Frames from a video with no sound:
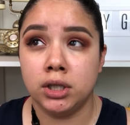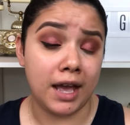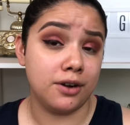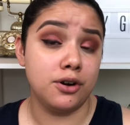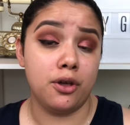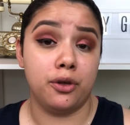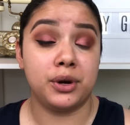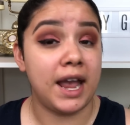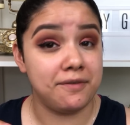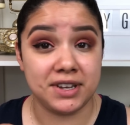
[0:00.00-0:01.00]
I don't know though.
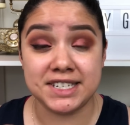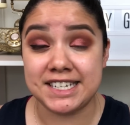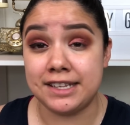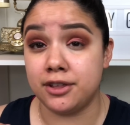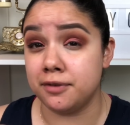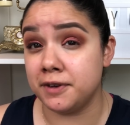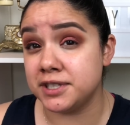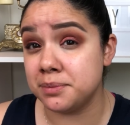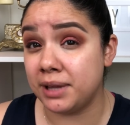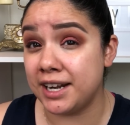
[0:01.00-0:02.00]
Kat Von D, their felt
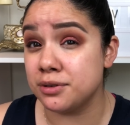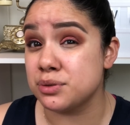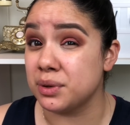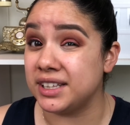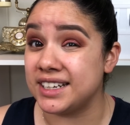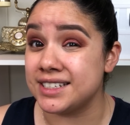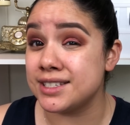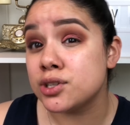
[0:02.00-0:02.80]
tip liner is really nice.